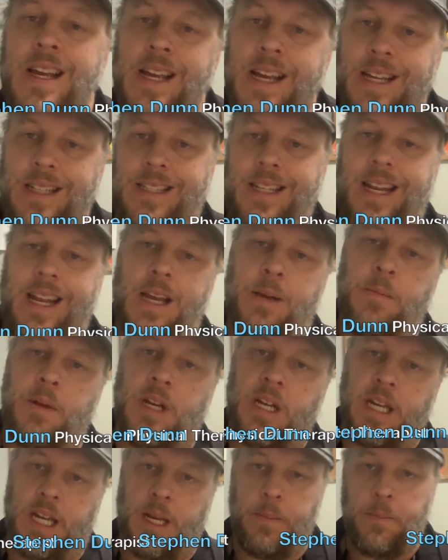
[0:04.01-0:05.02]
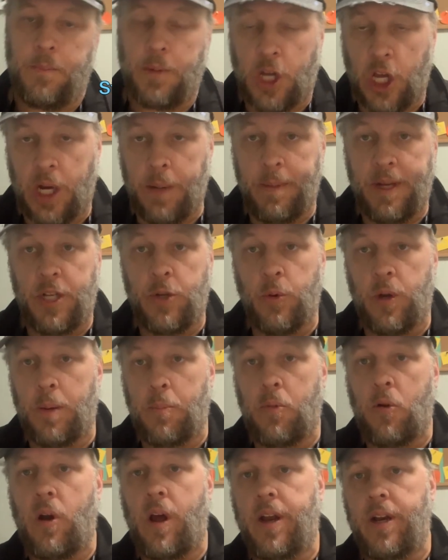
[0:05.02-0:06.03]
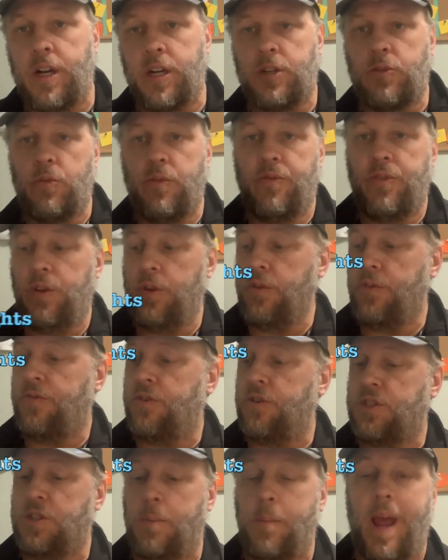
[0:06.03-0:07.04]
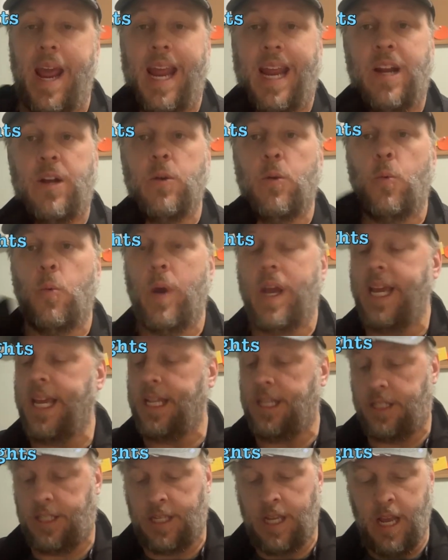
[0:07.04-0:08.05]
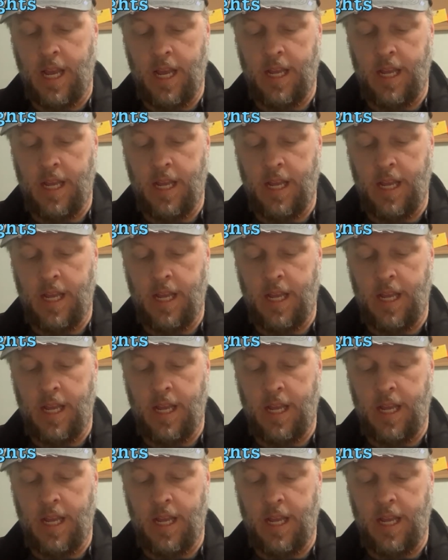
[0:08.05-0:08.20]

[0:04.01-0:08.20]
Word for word: and today I'm going to be doing a product review for some ankle weights.